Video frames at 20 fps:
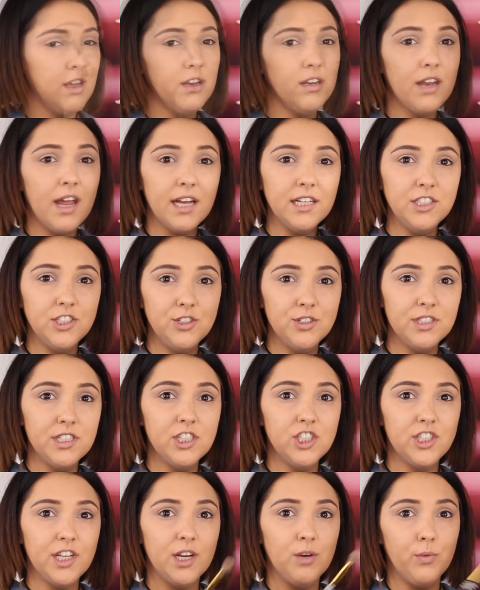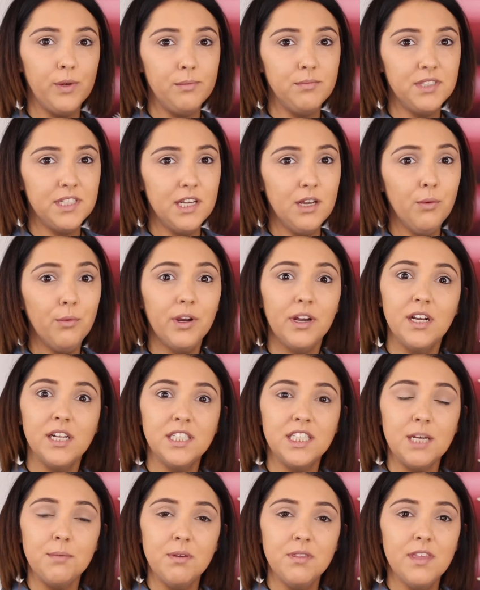Next, using shade Whimsy, we're going to
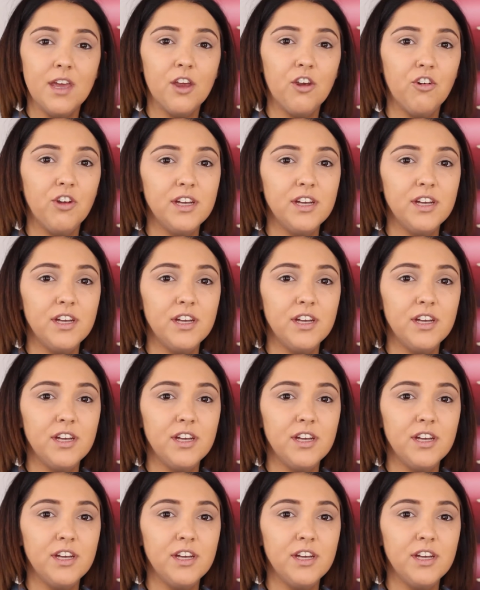deepen that